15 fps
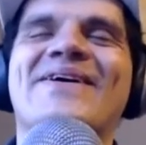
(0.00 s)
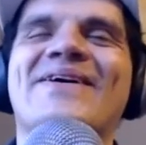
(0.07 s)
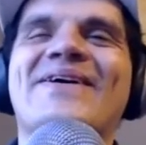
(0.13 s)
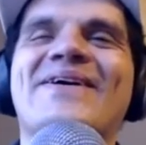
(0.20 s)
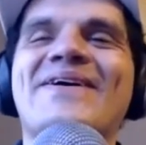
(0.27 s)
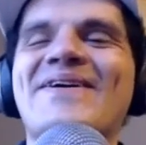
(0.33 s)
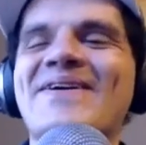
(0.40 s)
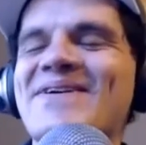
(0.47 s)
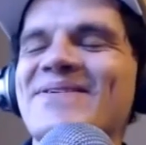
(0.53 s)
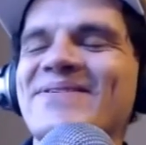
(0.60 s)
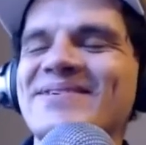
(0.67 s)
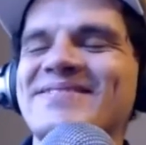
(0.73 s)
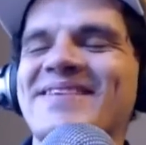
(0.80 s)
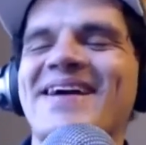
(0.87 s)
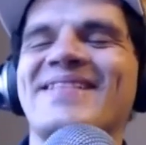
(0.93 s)

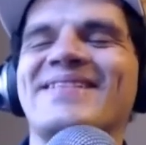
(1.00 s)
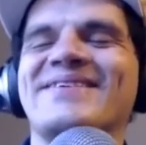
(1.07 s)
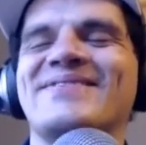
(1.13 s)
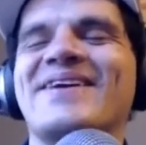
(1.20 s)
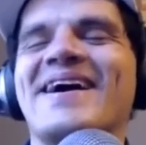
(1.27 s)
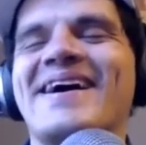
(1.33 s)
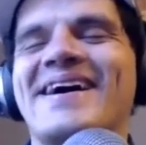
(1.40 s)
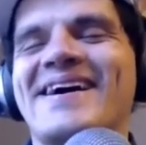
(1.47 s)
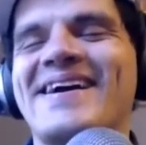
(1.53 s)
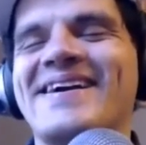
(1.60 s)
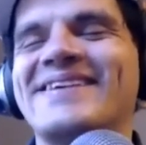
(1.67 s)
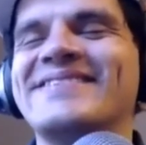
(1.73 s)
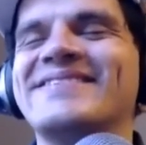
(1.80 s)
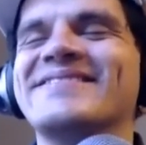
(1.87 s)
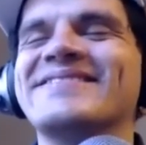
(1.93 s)
Always that little guy.
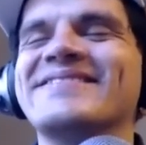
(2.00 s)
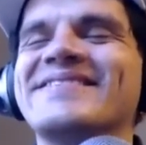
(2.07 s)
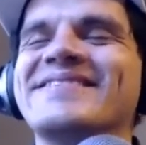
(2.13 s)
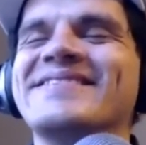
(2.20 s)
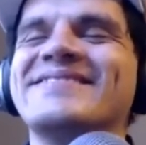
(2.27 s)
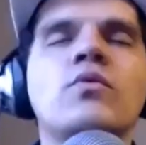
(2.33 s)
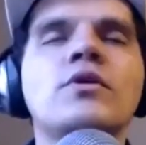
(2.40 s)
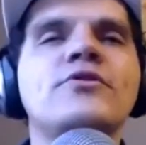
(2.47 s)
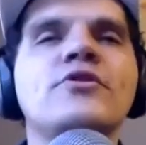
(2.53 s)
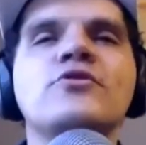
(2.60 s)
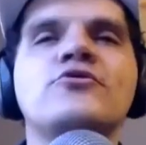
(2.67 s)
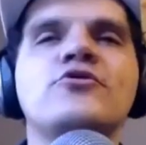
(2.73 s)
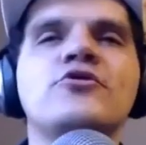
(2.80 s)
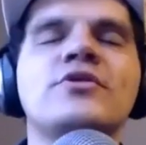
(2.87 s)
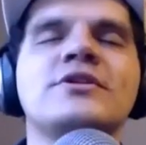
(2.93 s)
What do you
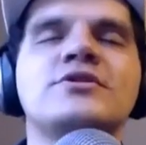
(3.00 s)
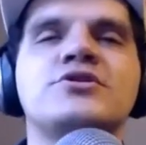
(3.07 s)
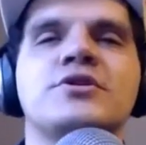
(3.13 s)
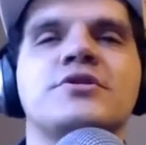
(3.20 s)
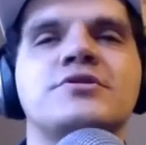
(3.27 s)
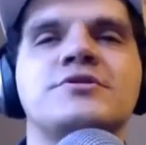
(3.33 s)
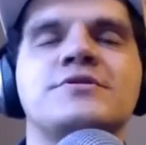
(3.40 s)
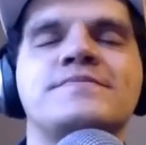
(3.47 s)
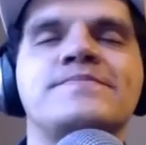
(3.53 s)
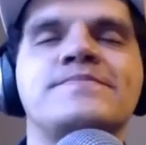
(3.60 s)
do in church?